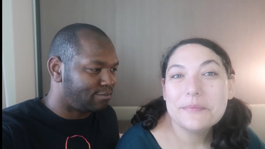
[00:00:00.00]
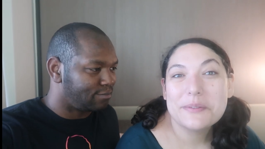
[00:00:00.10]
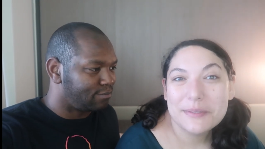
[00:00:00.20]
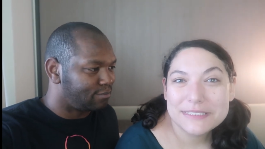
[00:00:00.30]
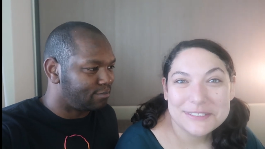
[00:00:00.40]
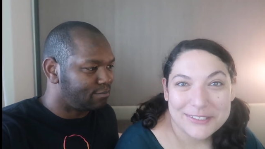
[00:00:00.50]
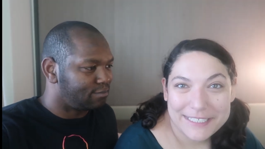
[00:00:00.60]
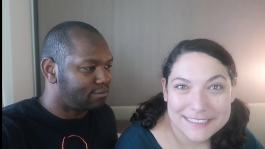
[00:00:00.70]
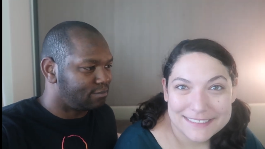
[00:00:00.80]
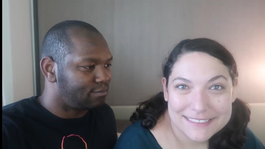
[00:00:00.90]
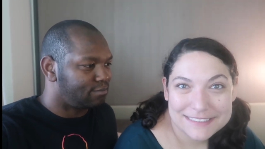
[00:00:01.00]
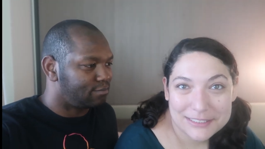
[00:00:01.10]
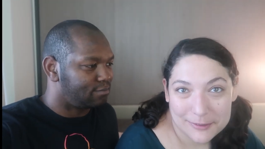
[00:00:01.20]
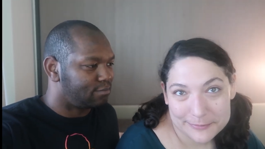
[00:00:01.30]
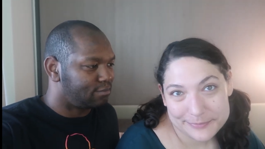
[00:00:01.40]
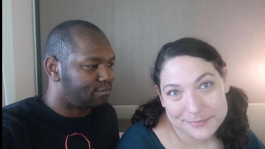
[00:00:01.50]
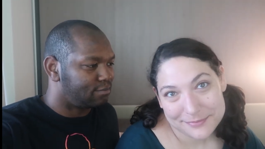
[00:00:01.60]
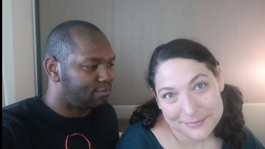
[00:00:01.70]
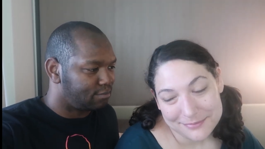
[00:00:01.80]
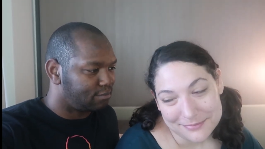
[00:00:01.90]
Speaker 1: but it wasn't great. So,
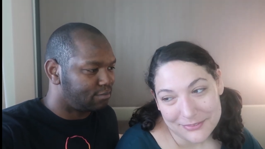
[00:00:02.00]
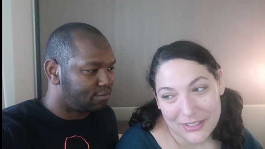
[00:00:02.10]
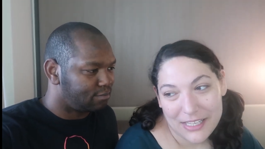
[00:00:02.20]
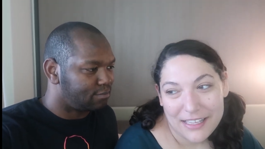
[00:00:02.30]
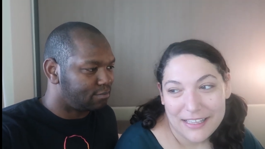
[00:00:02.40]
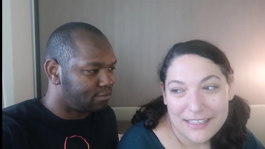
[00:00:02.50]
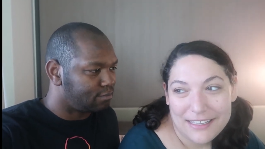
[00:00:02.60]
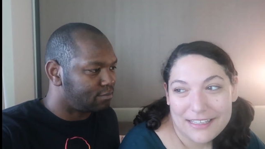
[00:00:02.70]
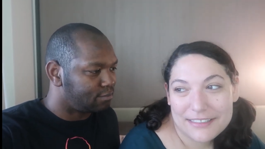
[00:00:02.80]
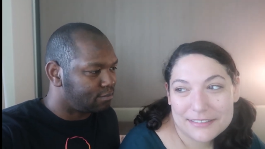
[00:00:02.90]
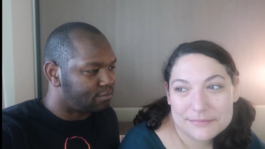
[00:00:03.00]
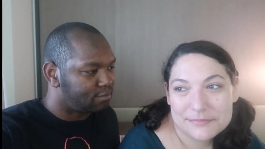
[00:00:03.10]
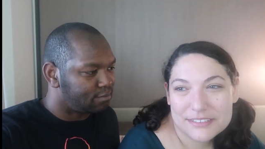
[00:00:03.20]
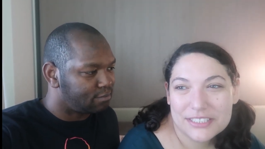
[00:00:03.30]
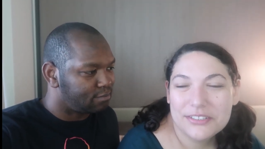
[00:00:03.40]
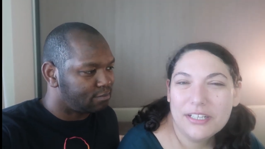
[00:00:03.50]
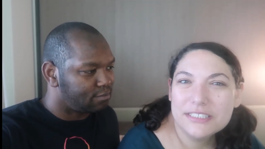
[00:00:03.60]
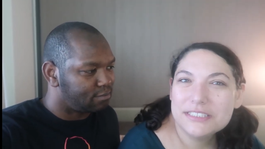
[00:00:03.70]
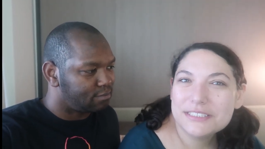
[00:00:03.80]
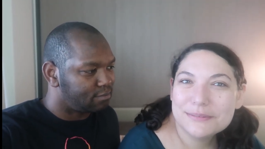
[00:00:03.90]
um, the
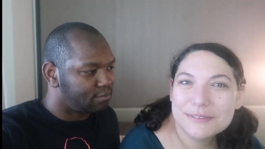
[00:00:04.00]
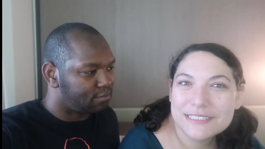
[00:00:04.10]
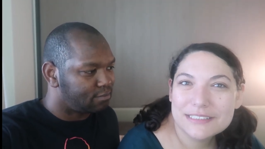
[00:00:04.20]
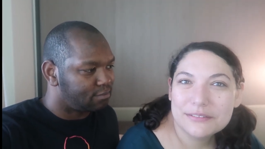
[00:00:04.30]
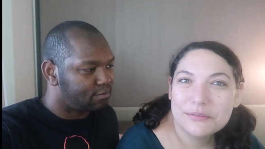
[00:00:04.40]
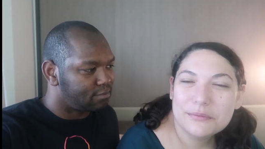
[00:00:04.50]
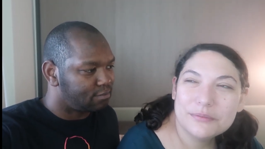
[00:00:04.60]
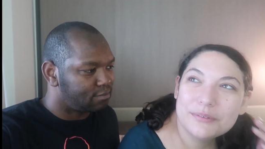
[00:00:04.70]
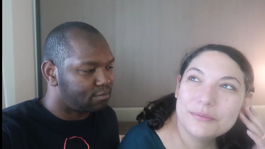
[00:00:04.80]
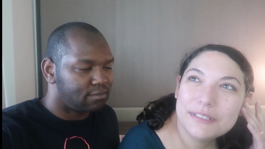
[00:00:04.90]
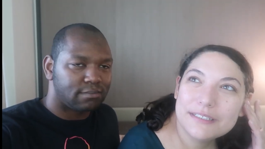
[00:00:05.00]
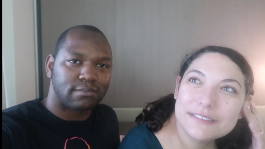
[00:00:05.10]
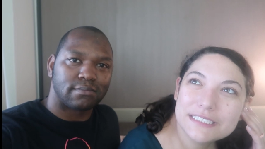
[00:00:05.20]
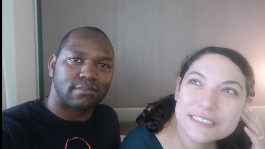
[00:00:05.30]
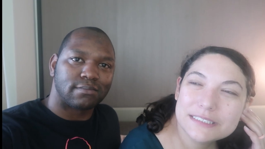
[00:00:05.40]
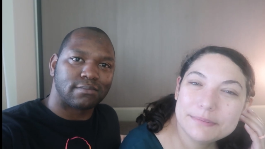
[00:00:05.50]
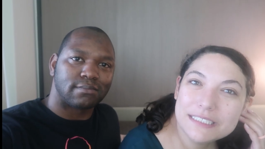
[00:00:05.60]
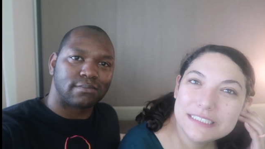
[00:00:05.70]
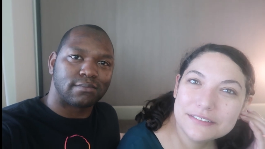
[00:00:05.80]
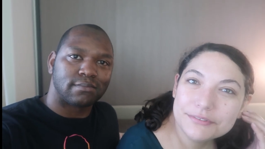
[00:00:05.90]
crust just wasn't what I was
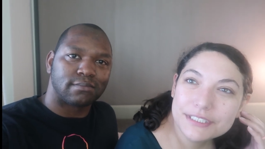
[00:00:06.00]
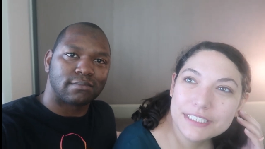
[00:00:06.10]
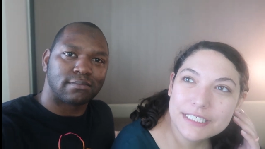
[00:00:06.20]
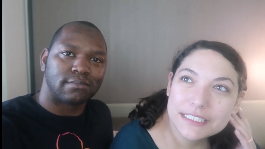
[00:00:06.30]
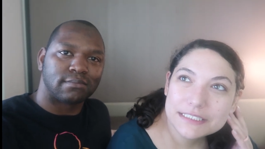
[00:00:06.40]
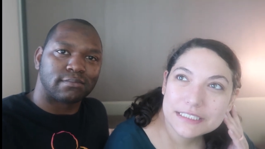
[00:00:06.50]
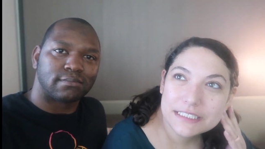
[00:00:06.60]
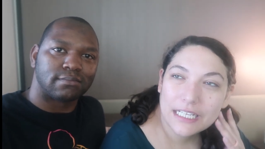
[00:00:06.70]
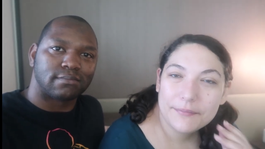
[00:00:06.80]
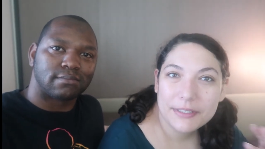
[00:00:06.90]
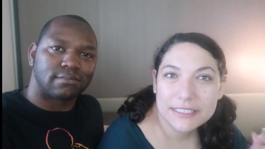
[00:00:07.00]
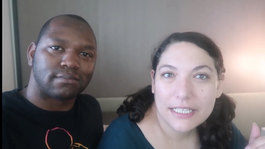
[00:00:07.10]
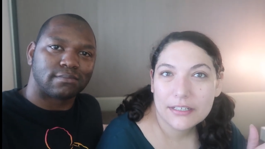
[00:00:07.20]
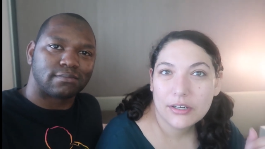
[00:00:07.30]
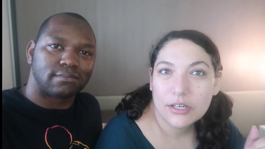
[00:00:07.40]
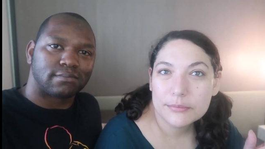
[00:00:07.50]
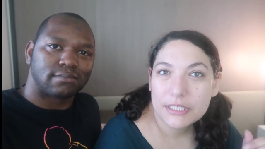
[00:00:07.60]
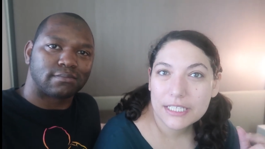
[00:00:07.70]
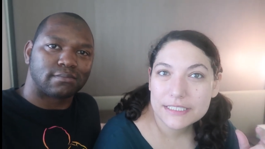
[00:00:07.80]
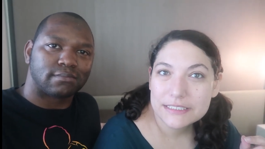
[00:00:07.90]
expecting, really. It didn't have like that
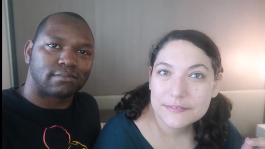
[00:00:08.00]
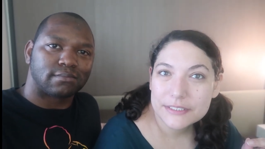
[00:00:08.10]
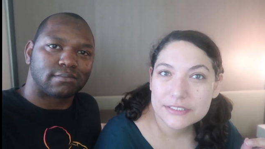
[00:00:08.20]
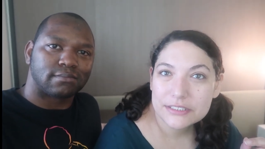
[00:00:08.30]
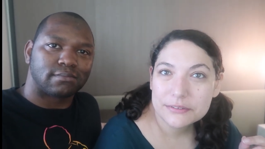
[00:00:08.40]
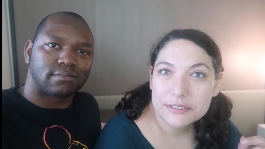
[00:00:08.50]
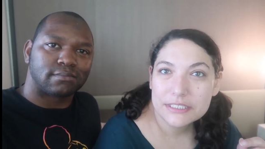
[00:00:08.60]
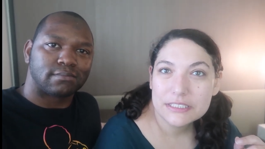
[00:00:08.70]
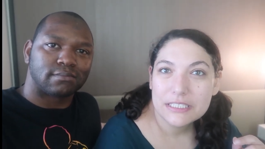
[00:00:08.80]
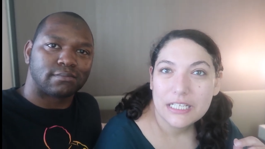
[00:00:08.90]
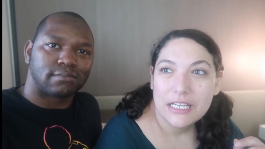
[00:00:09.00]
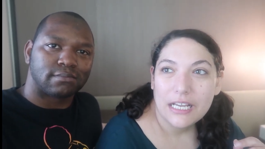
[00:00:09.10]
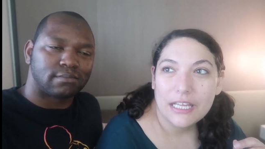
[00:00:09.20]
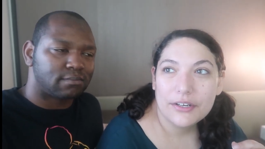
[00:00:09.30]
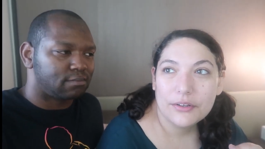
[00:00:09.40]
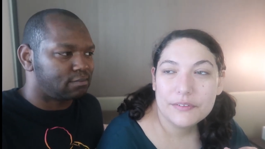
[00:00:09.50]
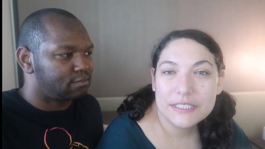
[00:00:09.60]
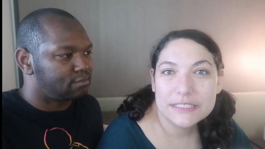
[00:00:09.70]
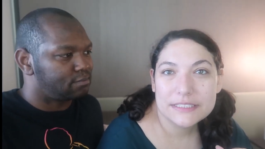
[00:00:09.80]
caramelized feel to it. I don't know if they